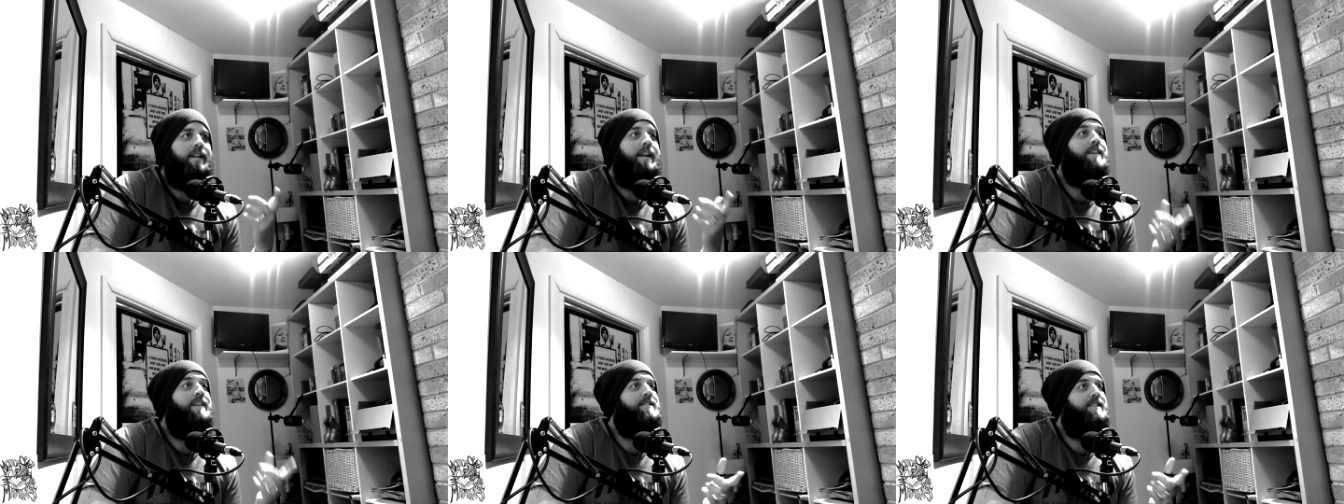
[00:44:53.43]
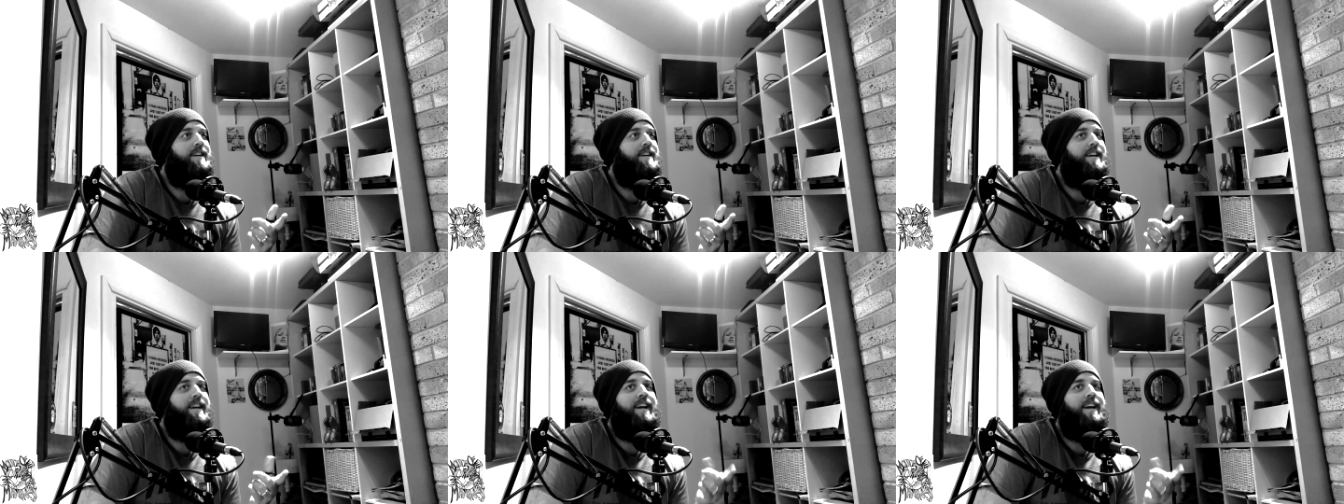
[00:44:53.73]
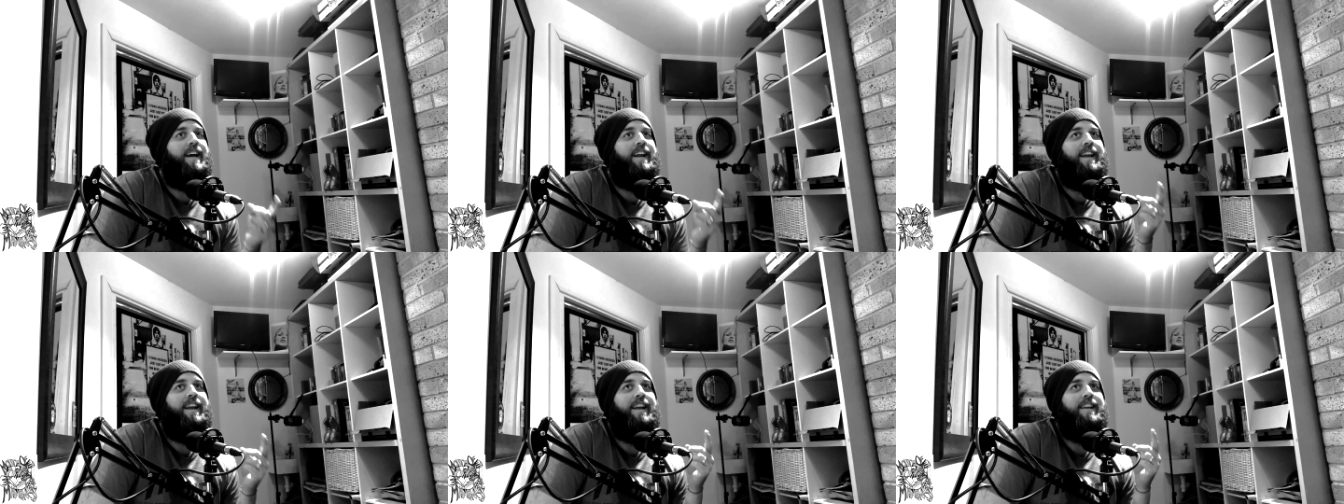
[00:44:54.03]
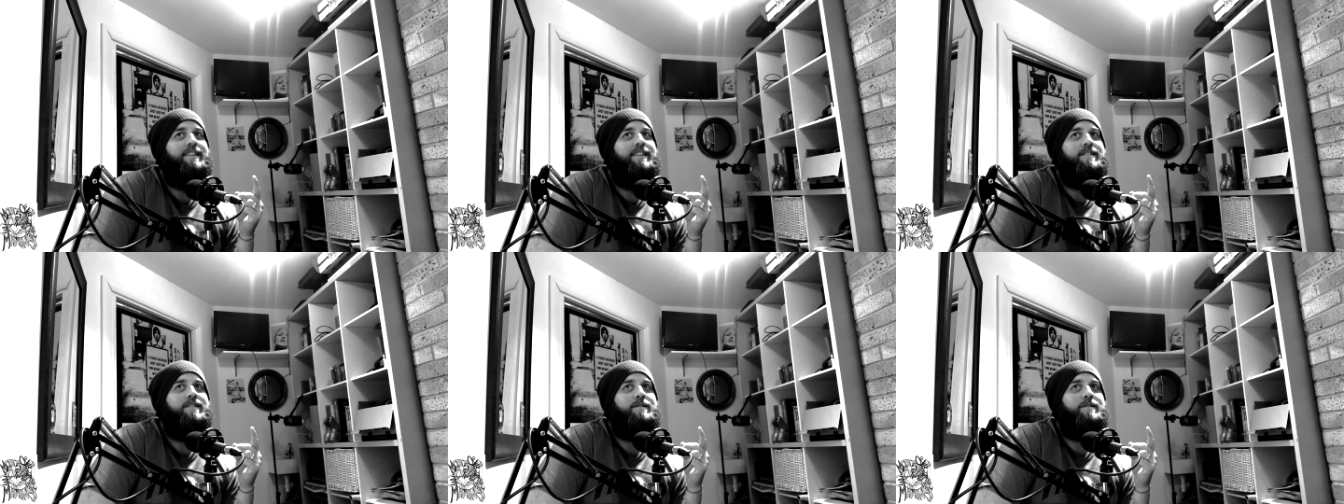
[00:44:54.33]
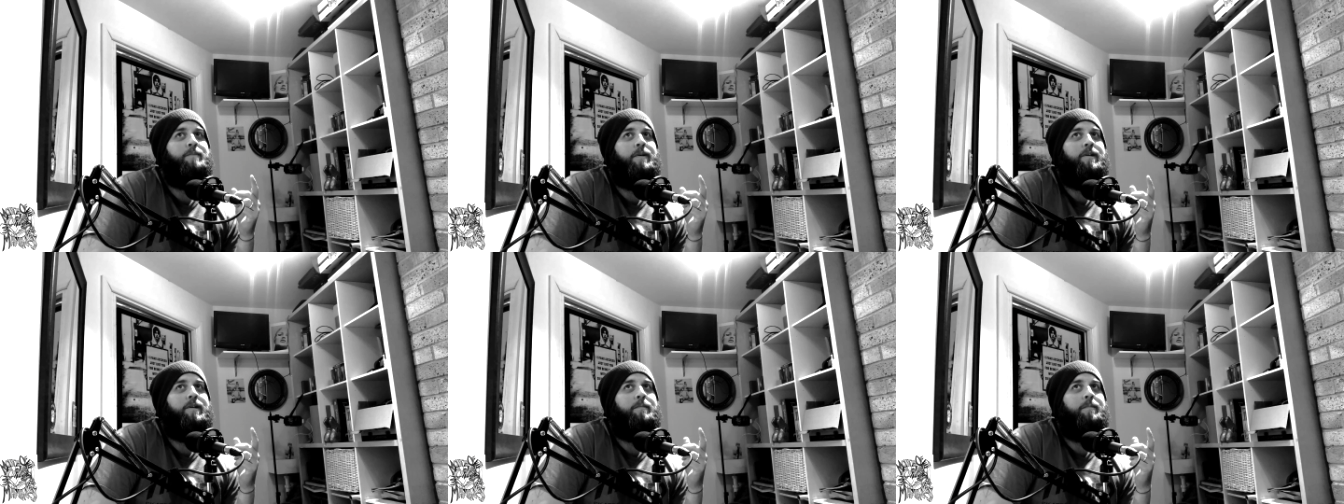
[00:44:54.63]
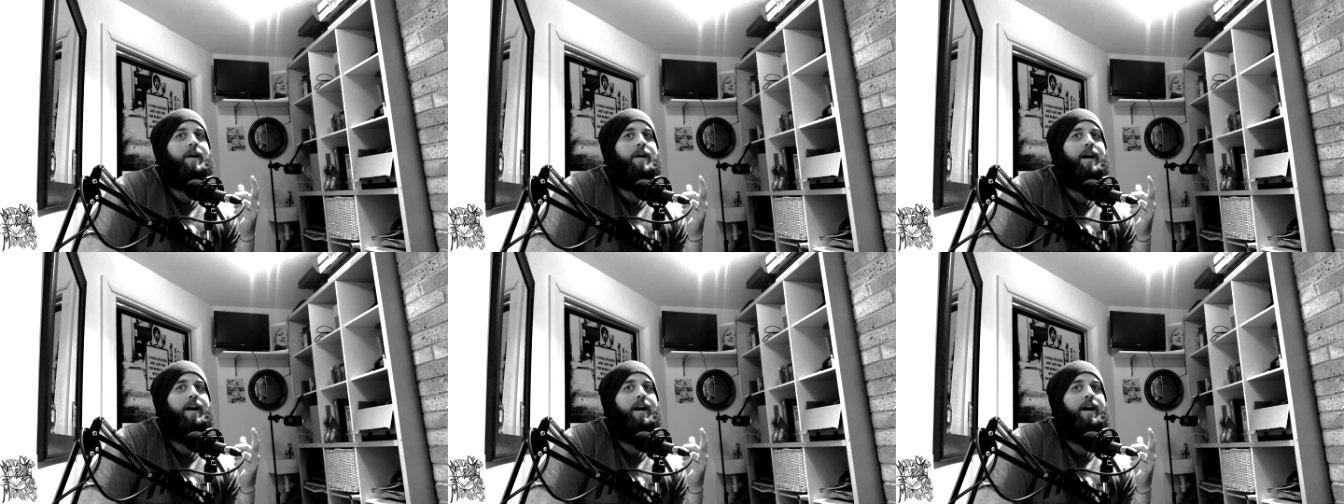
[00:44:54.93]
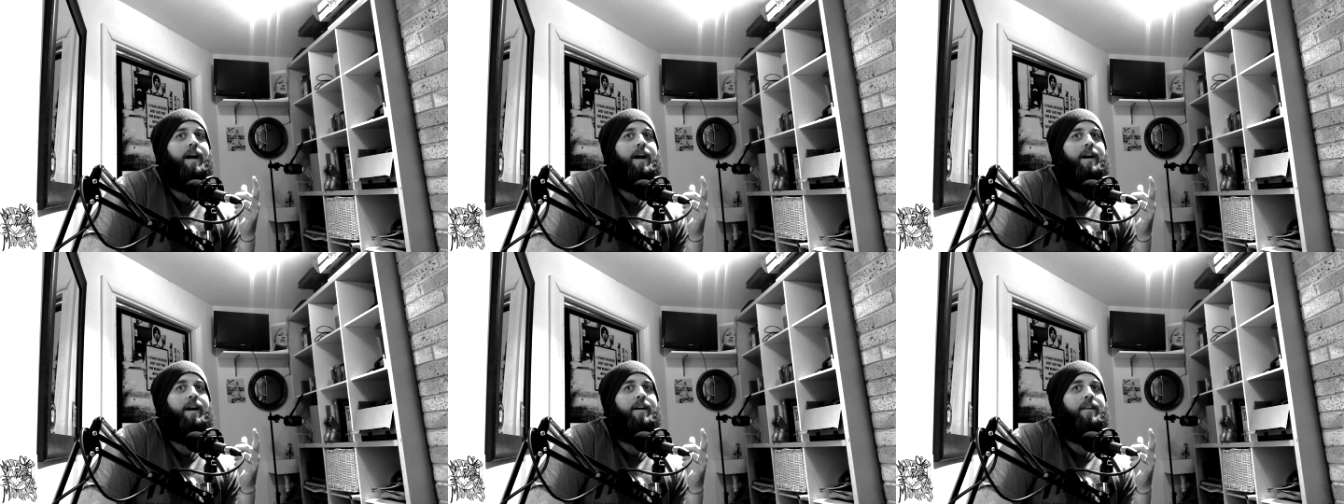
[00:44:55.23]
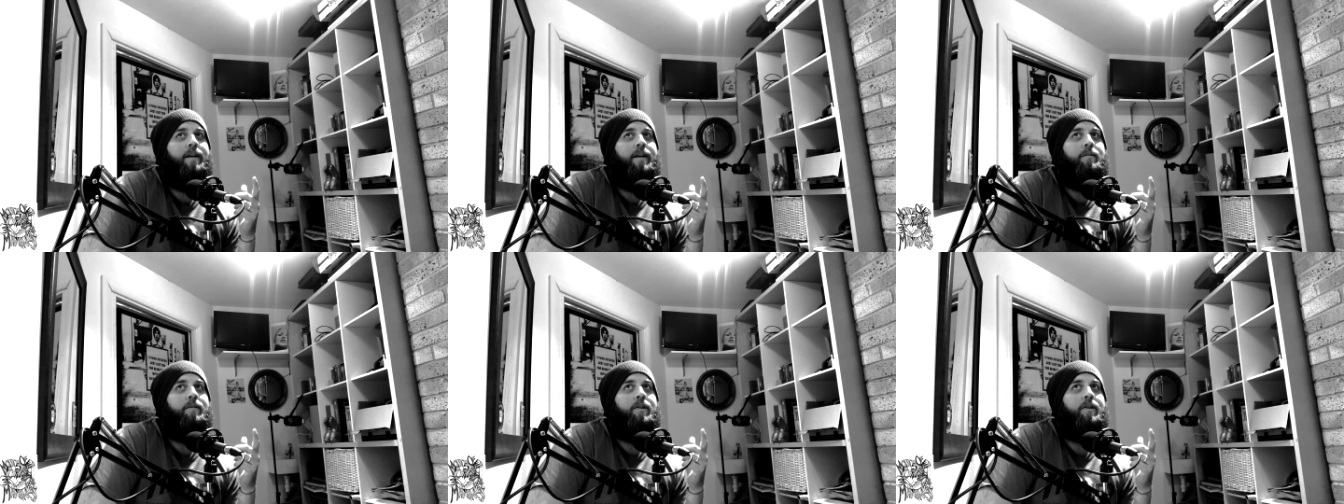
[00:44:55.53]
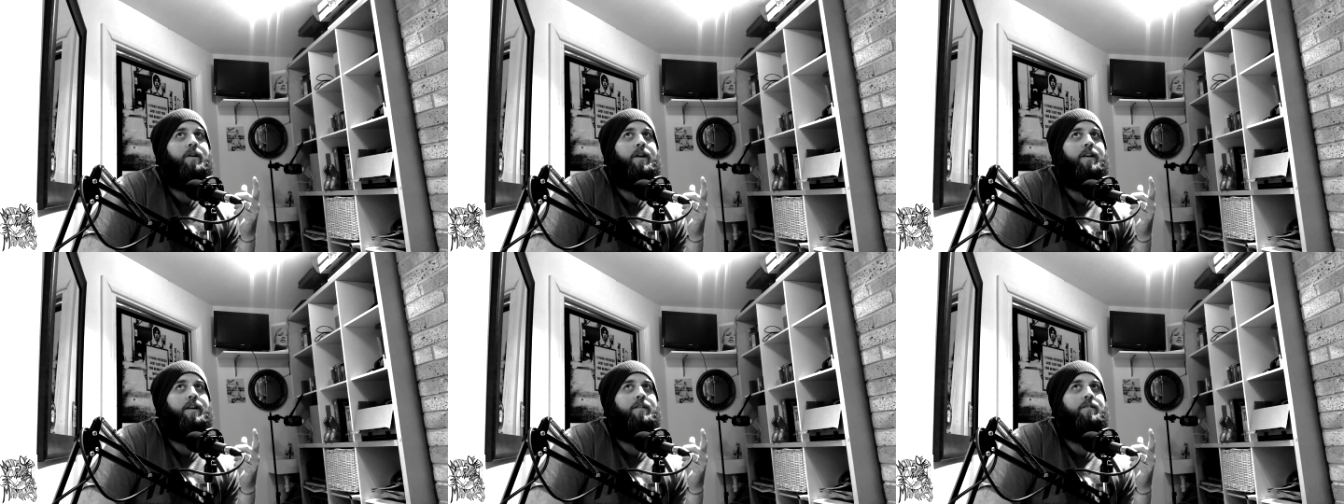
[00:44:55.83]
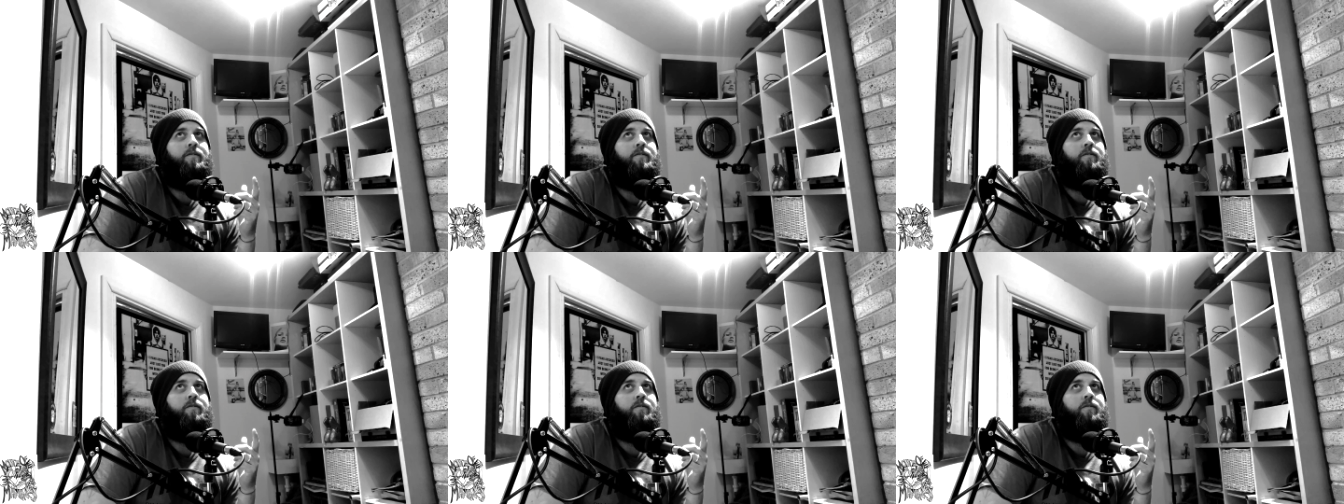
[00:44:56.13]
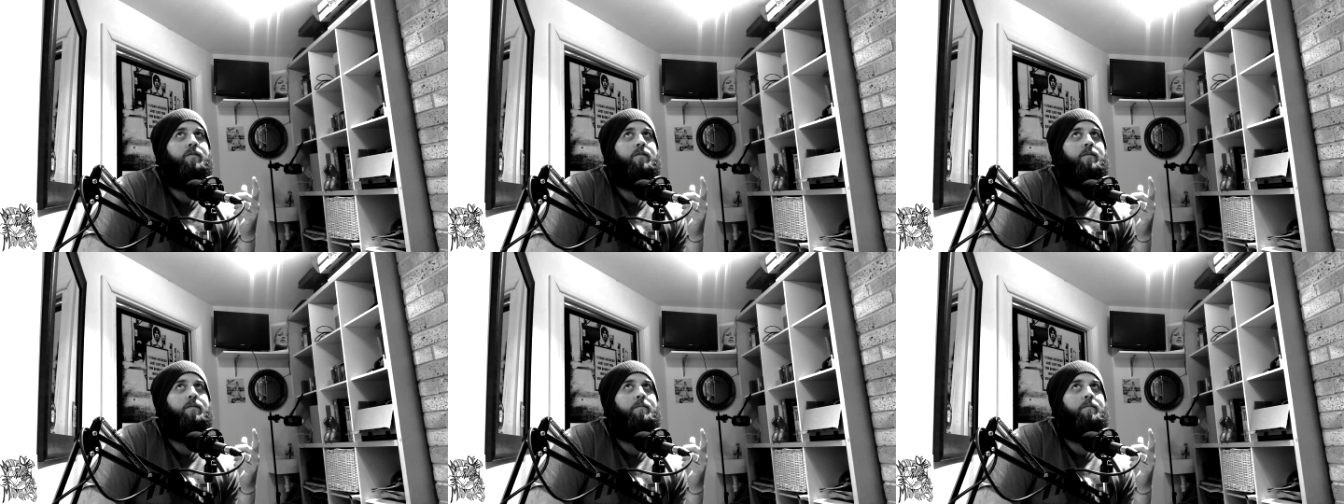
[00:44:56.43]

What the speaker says: that's it. And then spoke about how they were kind of